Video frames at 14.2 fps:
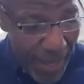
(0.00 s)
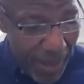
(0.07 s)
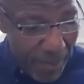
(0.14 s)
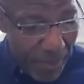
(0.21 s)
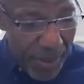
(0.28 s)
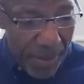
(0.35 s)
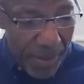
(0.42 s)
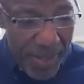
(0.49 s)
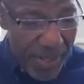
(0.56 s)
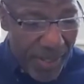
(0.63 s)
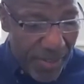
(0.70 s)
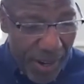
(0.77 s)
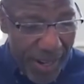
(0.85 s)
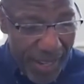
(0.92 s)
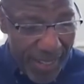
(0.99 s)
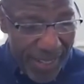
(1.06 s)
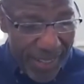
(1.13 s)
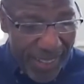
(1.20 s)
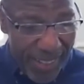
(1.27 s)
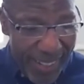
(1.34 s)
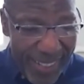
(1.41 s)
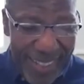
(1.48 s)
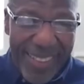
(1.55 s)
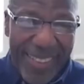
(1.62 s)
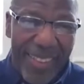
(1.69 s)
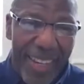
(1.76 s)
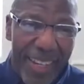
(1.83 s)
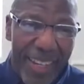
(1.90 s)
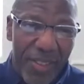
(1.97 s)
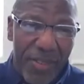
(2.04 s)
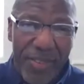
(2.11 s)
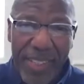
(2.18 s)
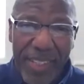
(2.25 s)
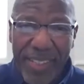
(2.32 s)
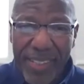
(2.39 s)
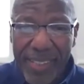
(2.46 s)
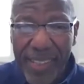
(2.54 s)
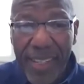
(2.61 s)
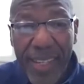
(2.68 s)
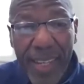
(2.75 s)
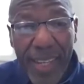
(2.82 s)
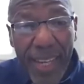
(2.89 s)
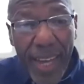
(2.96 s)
able to be triangulated uh, through this.